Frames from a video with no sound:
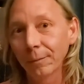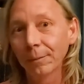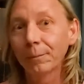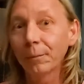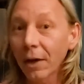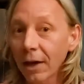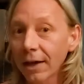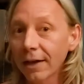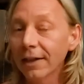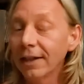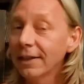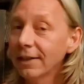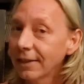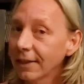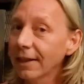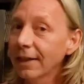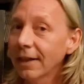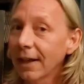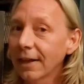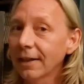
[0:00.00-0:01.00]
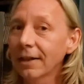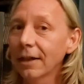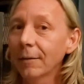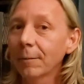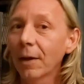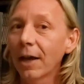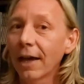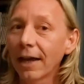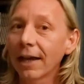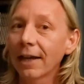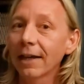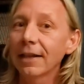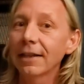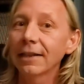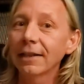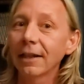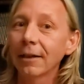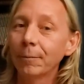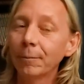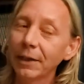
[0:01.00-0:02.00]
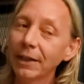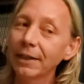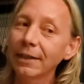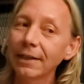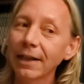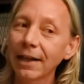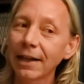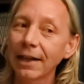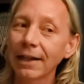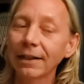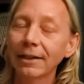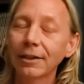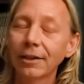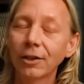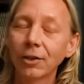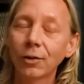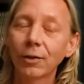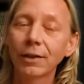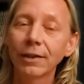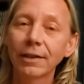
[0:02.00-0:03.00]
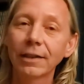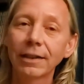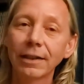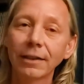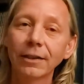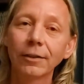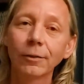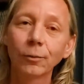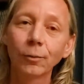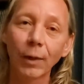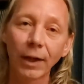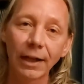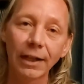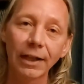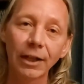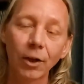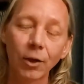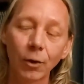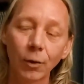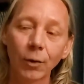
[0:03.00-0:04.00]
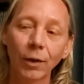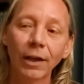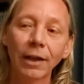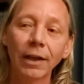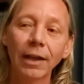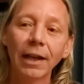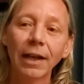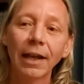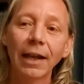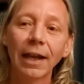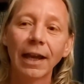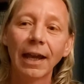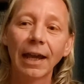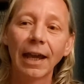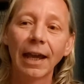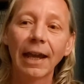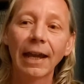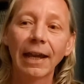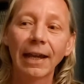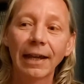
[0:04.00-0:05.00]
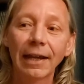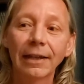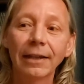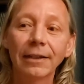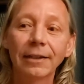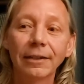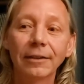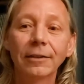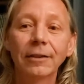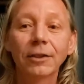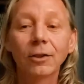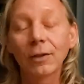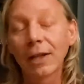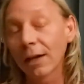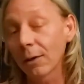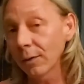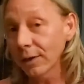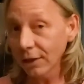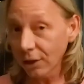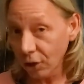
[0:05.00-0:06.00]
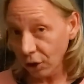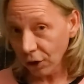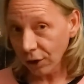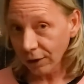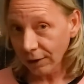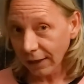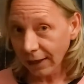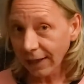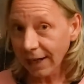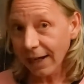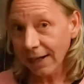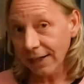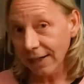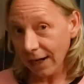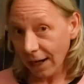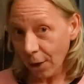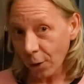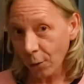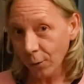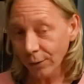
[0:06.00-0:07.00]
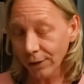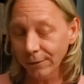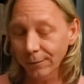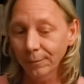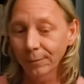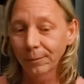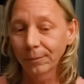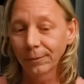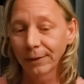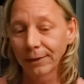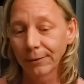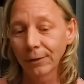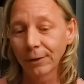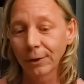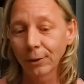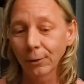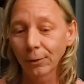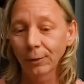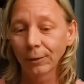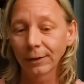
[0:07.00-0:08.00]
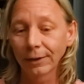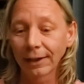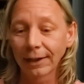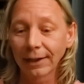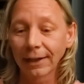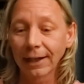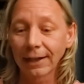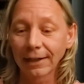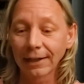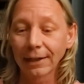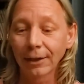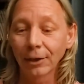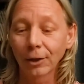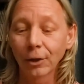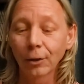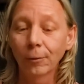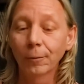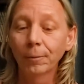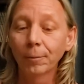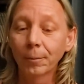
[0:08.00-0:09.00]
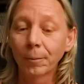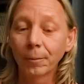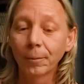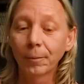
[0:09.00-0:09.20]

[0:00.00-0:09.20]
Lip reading: But it did end up as a B-side to the single Radio. And so that was good. I got it out, even though I kind of let it go.